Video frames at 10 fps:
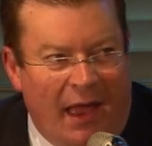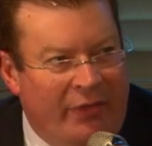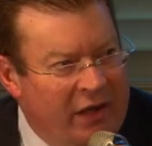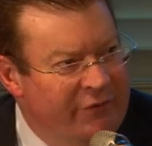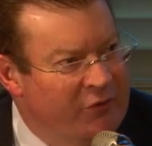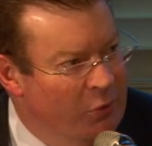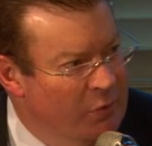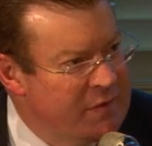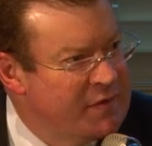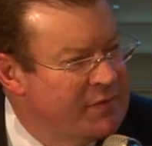And then, of
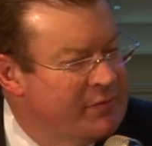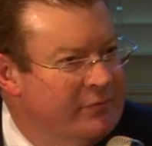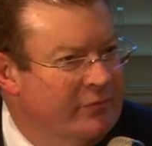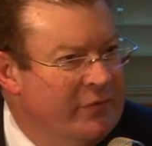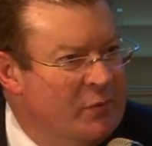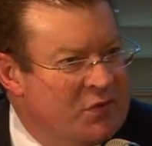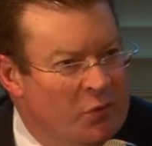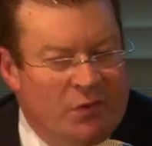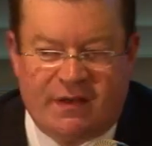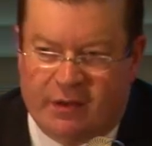course, there was
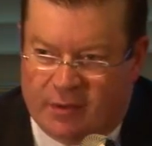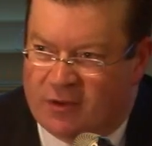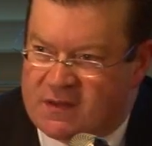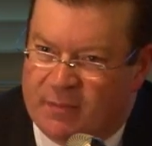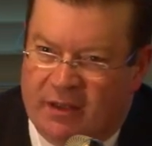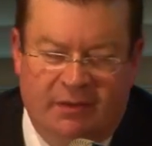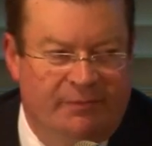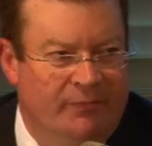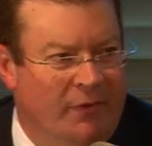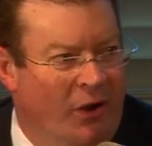also the prospect
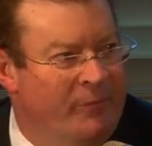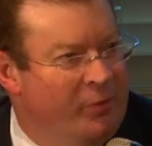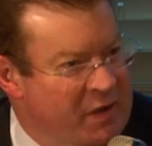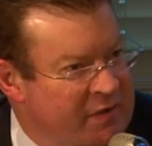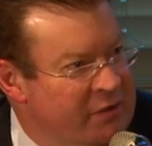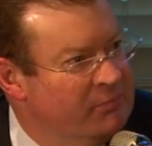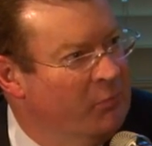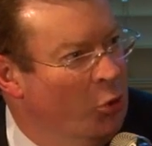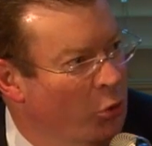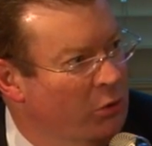of
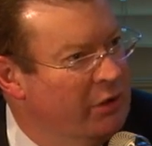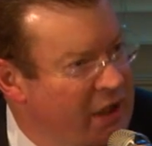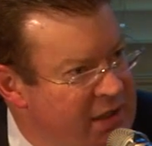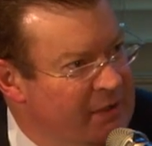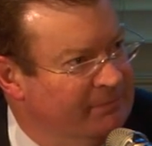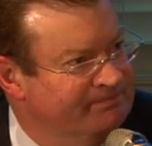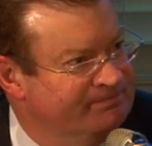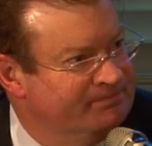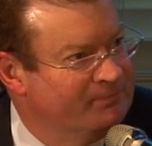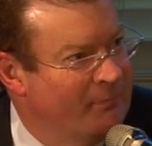President Paul Keating.
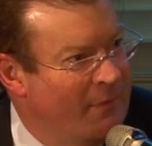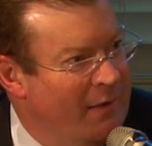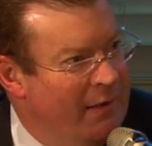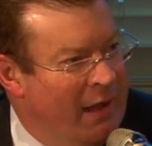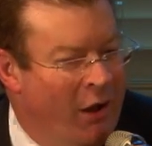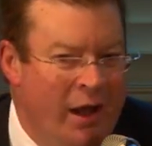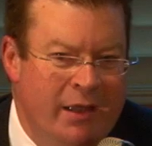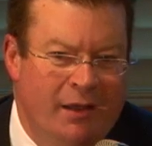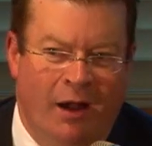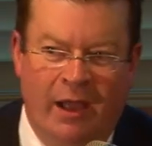Now,
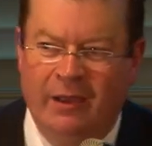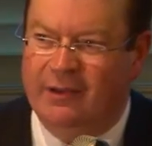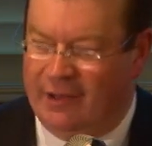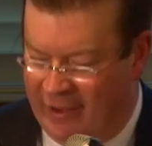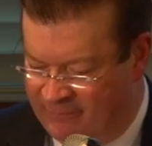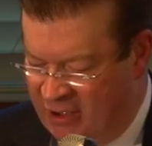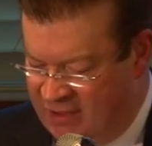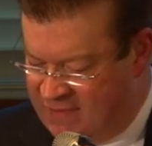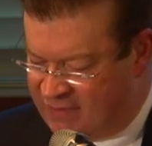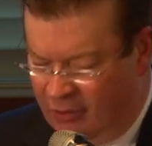I have
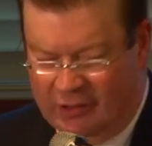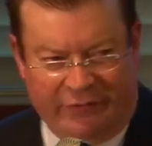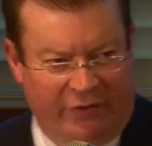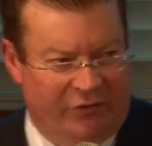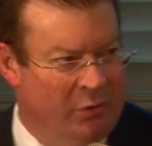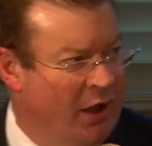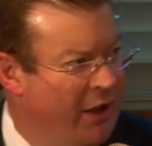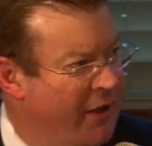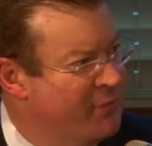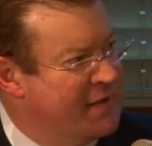been strongly of the view, and
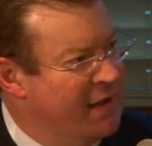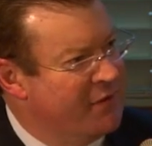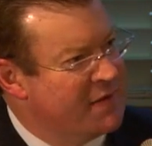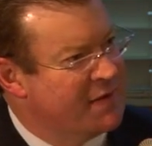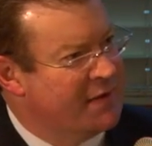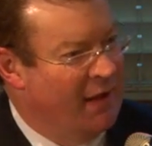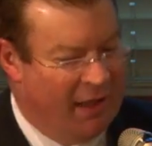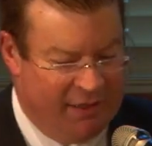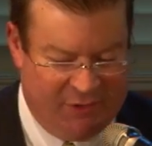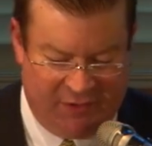I have presented this
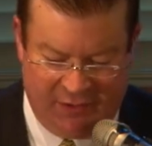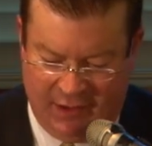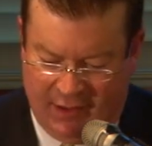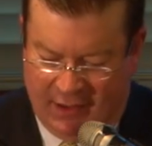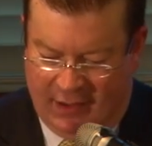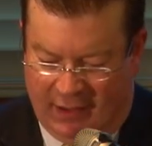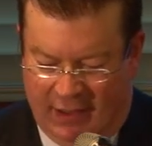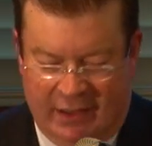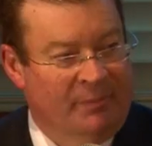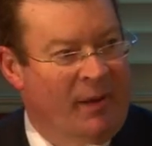argument
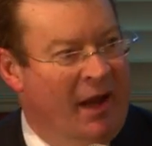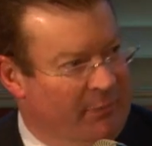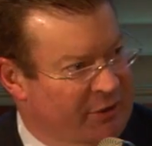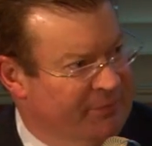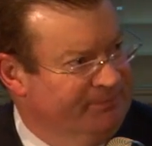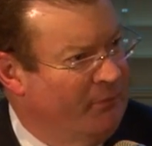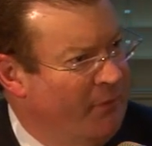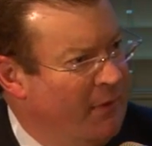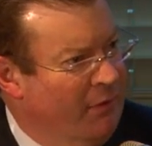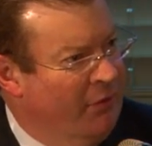in the Parliament,
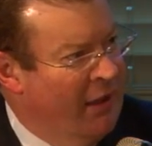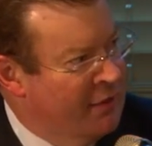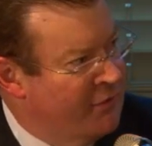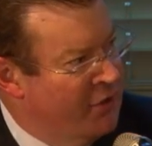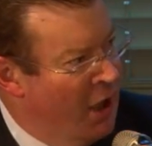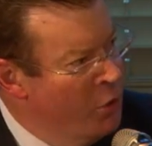that the